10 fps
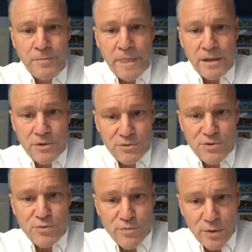those
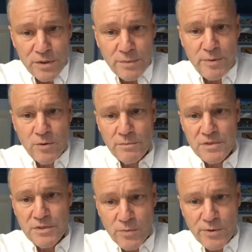who wrote the
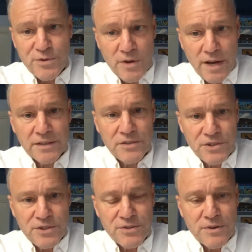poems that we're trying to
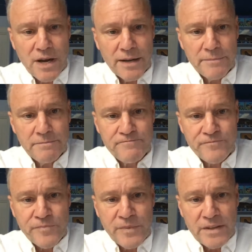describe.
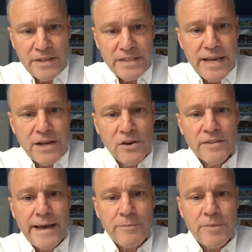They take on
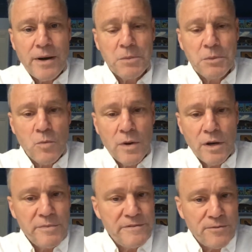that problem well
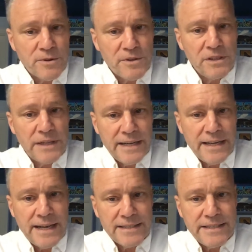before the late
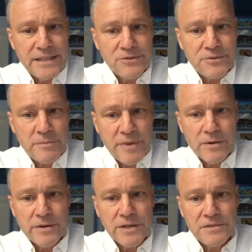antique
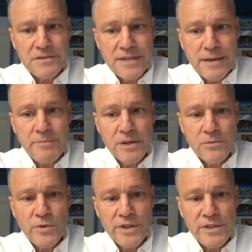grammarians step
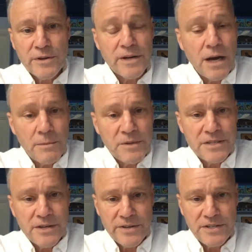in with their
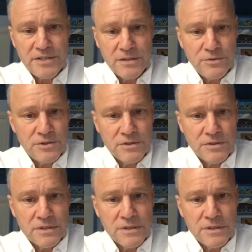commentary solutions,